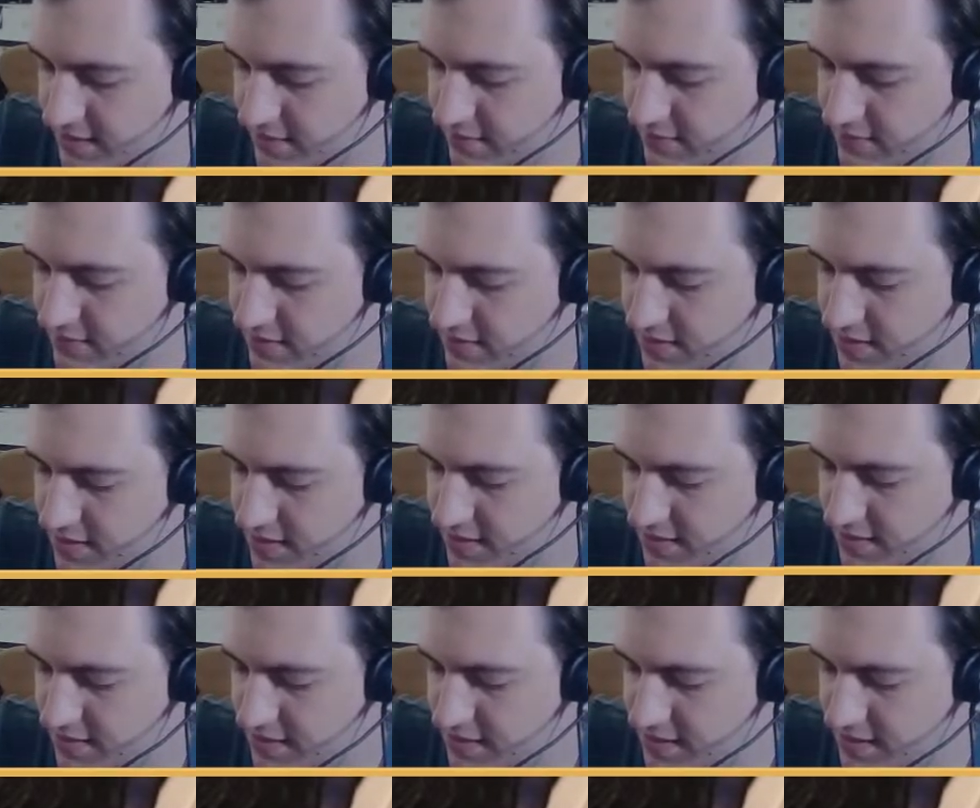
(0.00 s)
I'm just going to
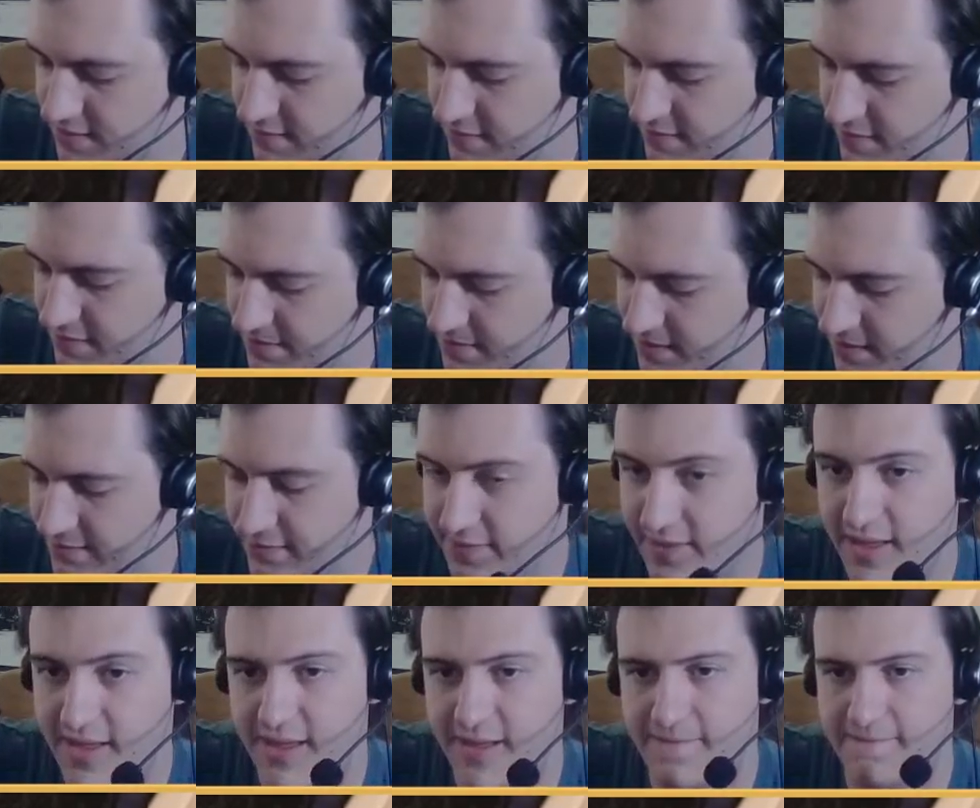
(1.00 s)
cut in from above
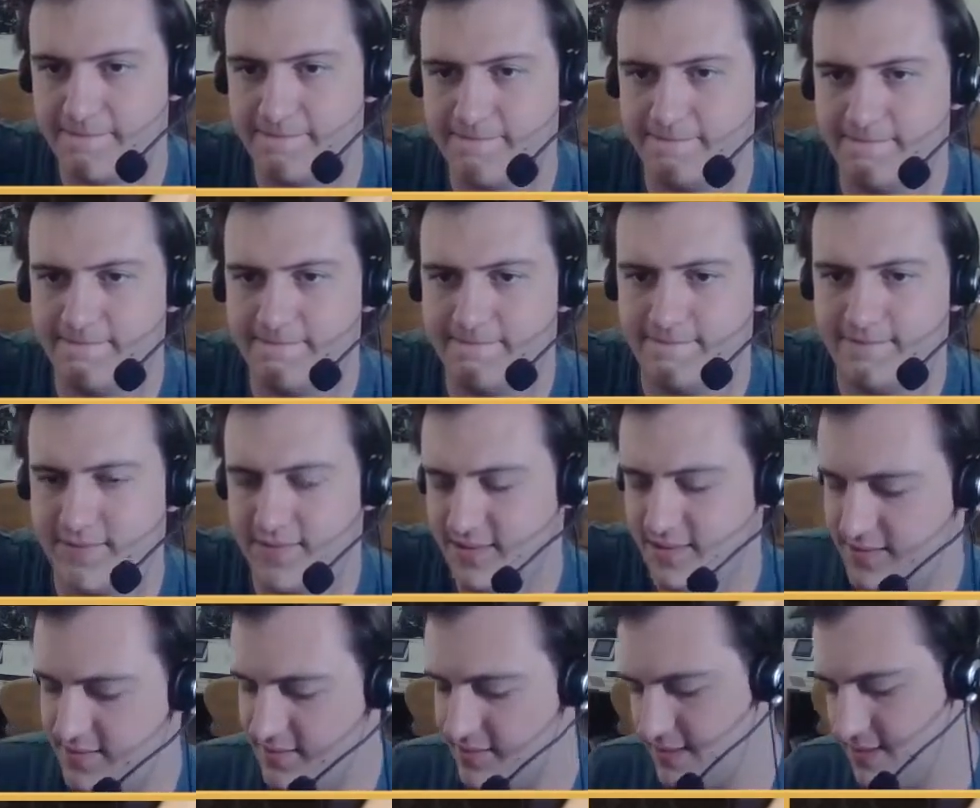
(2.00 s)
there.
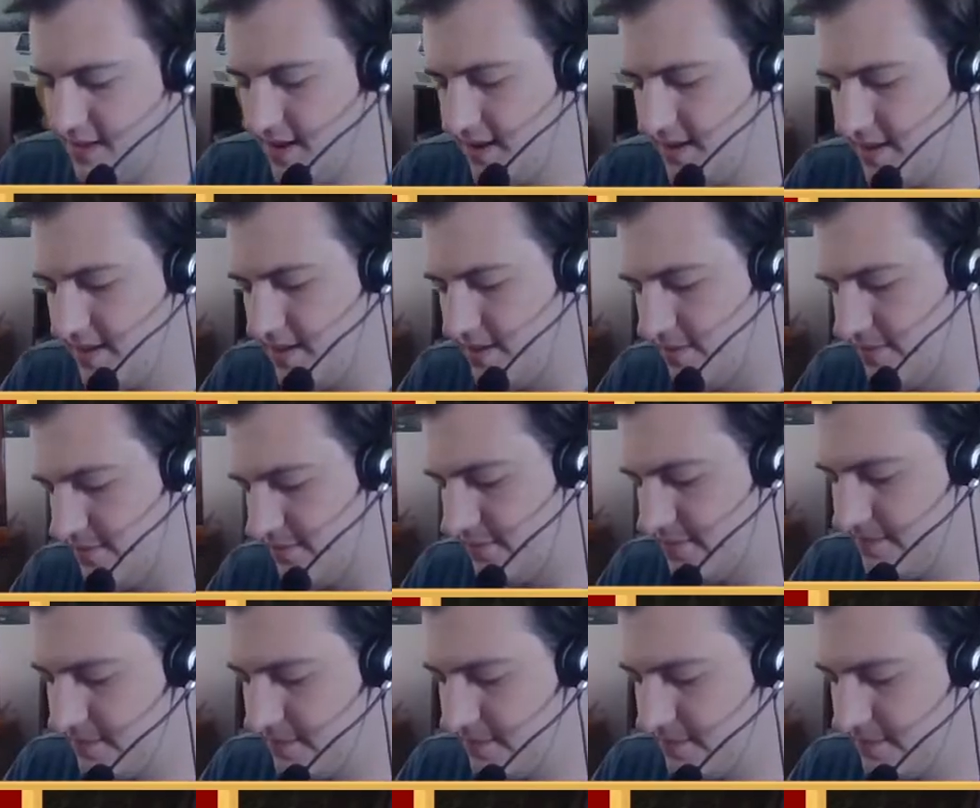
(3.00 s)
Take that off.